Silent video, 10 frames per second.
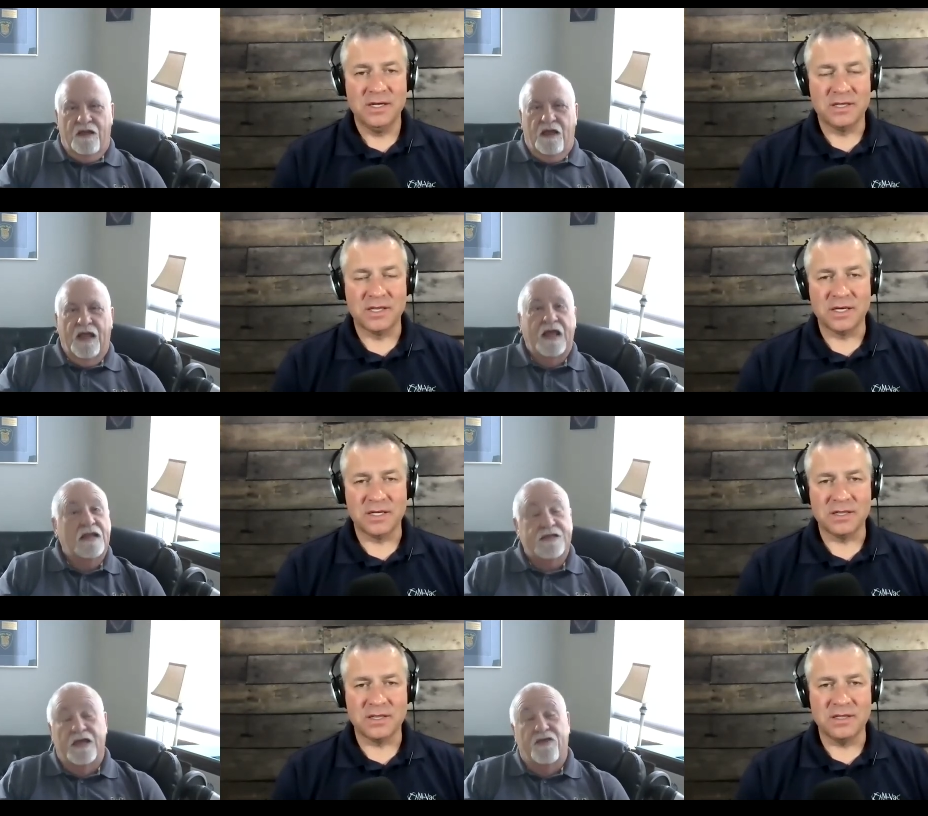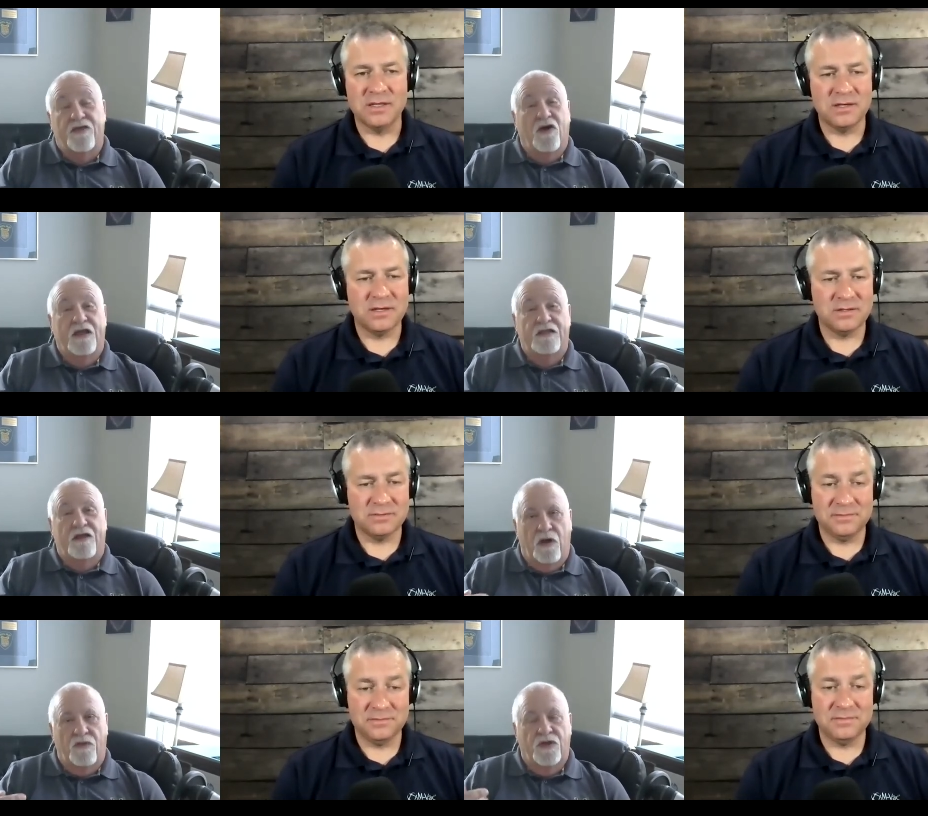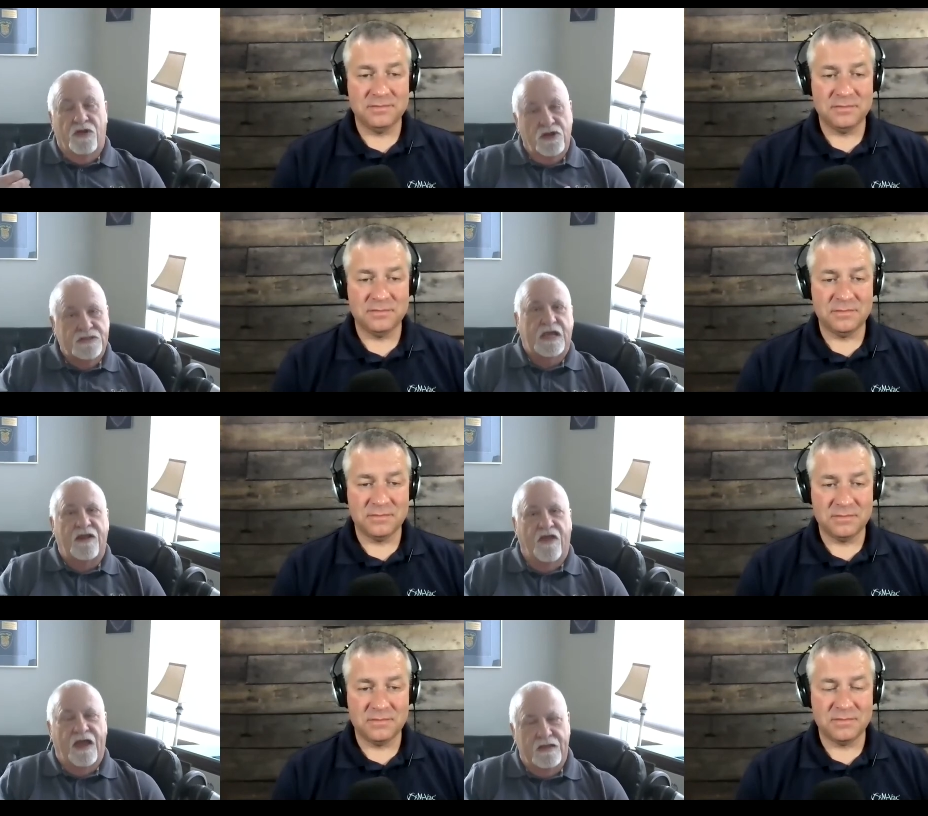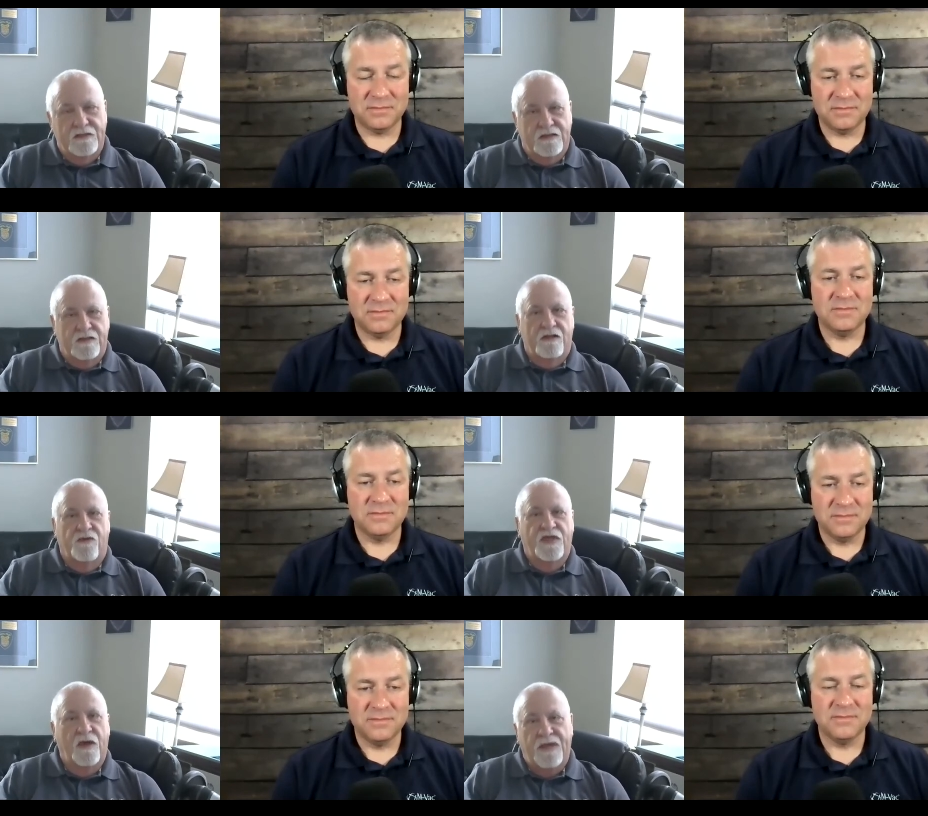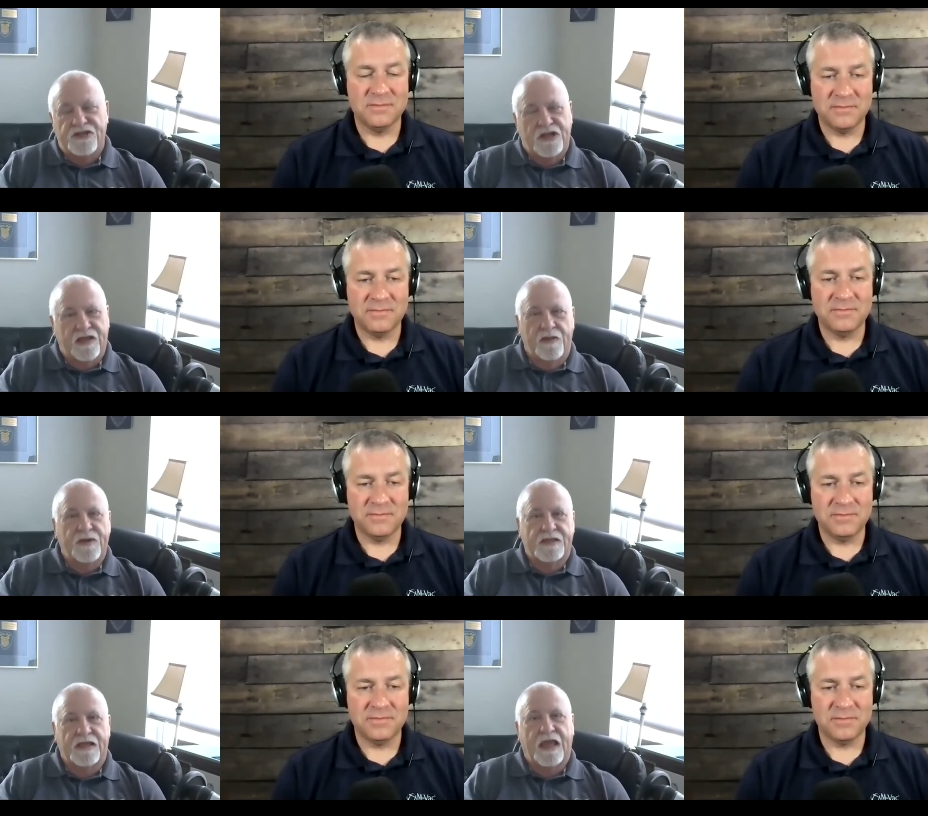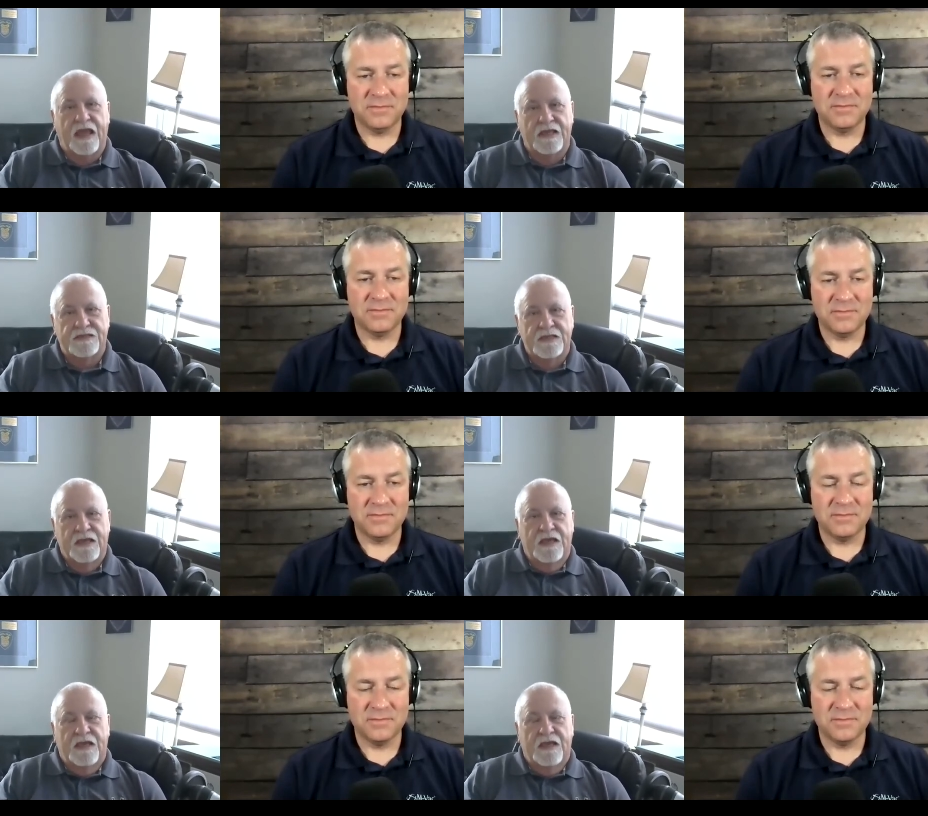Speaker 1: The, I got to tell you though, I, the good side of that, without mentioning anything about the case,